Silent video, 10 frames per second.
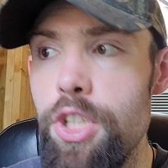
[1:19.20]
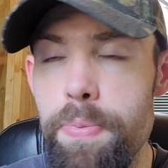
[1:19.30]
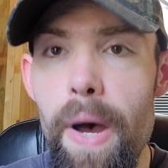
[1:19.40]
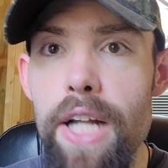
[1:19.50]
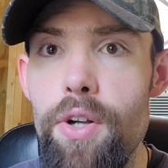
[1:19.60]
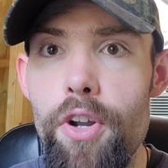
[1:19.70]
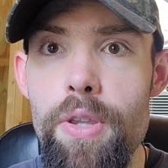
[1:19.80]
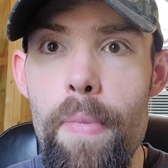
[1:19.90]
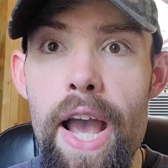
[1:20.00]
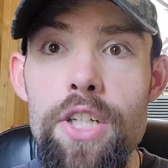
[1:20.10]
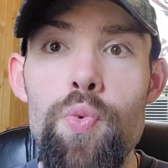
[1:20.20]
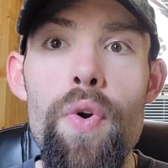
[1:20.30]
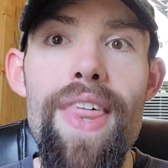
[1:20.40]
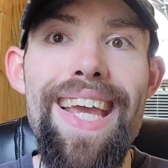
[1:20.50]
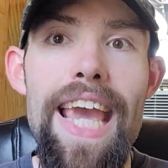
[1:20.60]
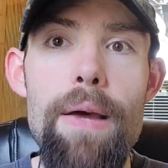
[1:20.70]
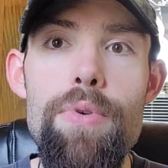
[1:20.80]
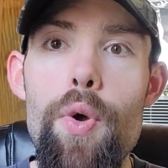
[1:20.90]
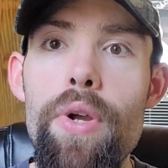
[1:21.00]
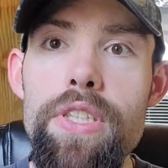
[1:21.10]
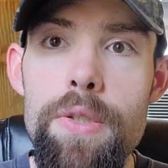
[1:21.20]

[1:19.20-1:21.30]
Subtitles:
a spot during the match where they kept doing